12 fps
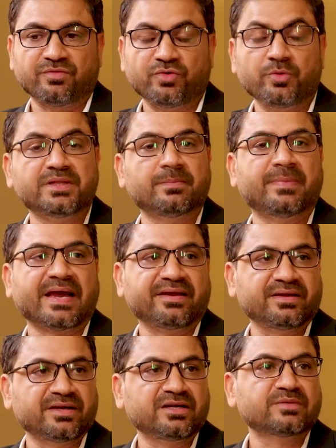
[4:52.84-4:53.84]
would be the
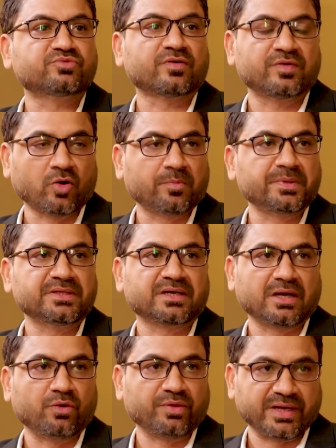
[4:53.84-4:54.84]
barrier in terms of adoption. adopting
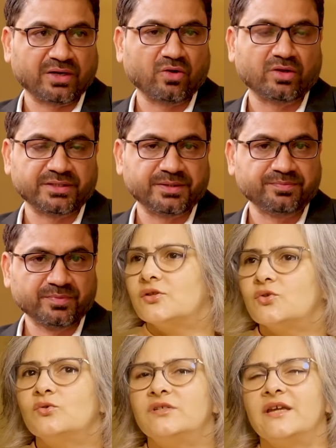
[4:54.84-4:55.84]
the cloud technology.
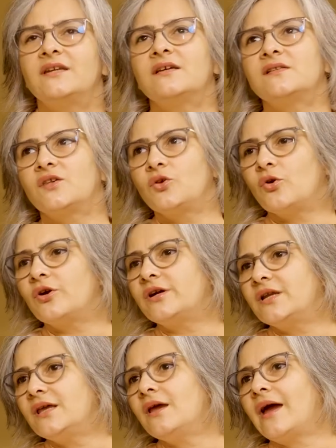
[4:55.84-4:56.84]
So data
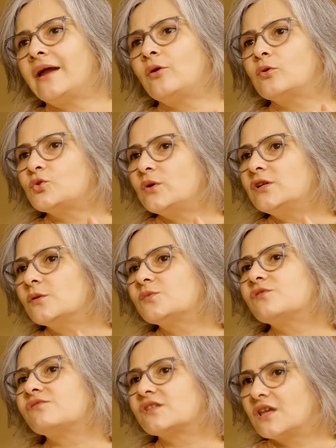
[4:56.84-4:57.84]
security and also in
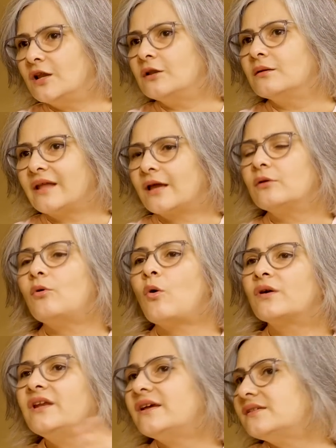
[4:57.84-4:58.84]
terms of skill, like
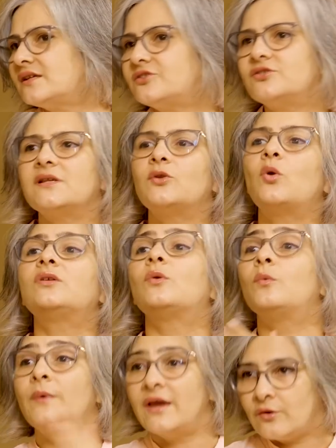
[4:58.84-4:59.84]
organizations are not
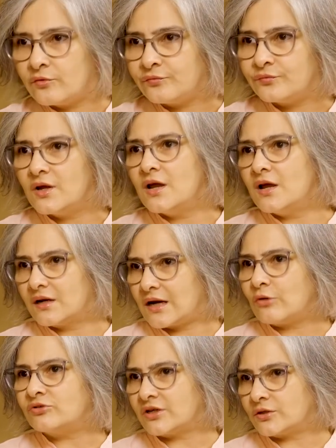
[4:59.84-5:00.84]
aware of cloud